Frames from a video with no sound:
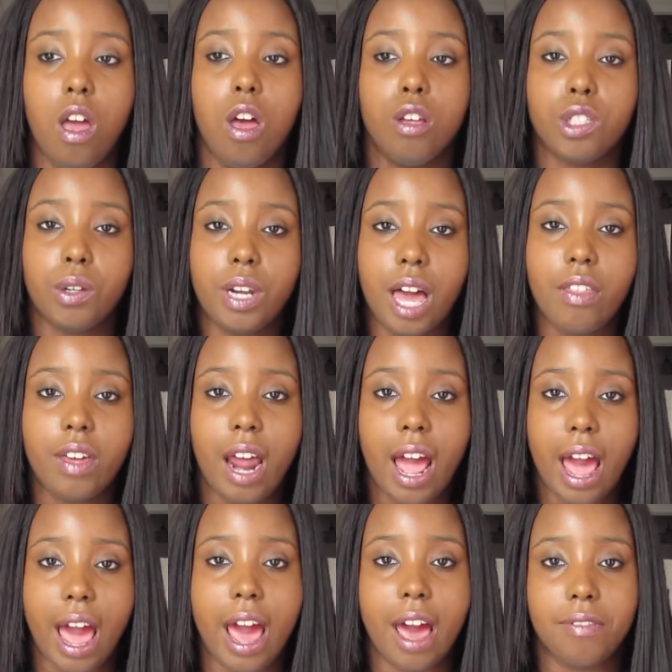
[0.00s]
So now that I
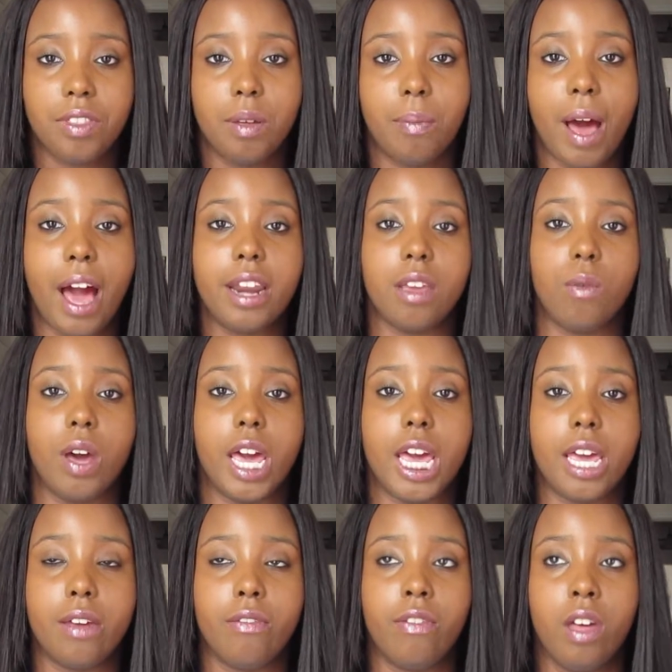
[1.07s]
have the body
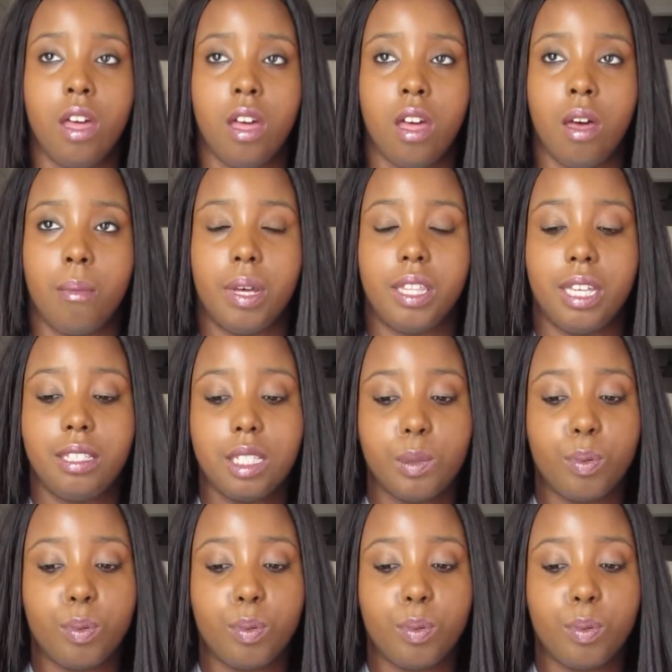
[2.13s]
wave, but this is